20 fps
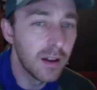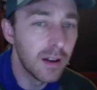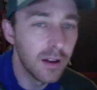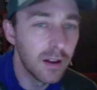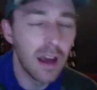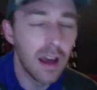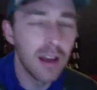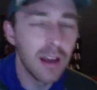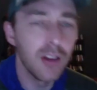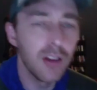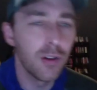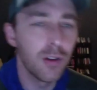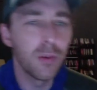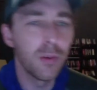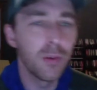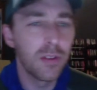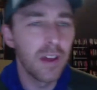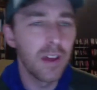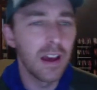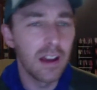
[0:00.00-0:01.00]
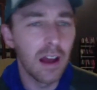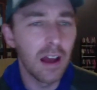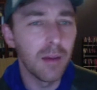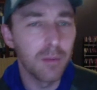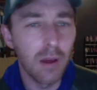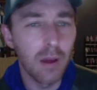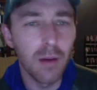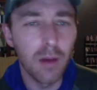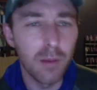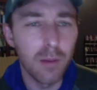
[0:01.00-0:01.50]
I what agree you- with that. I'm,
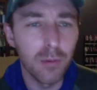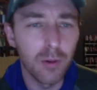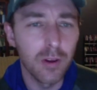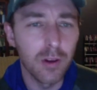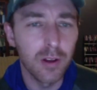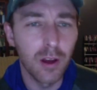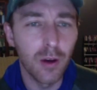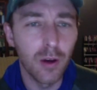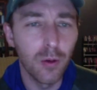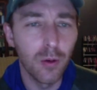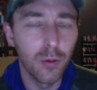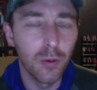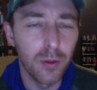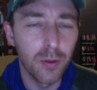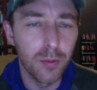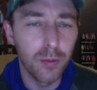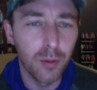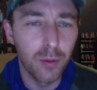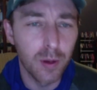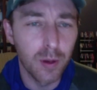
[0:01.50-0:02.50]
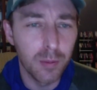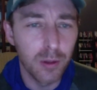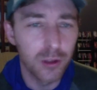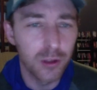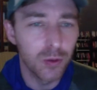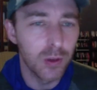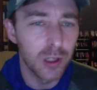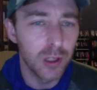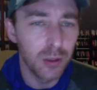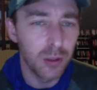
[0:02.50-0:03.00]
I'm going to go with pretty much
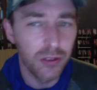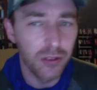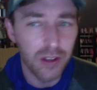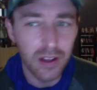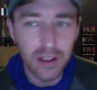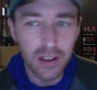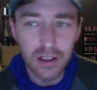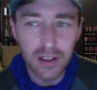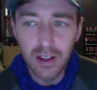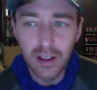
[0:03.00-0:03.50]
what you said.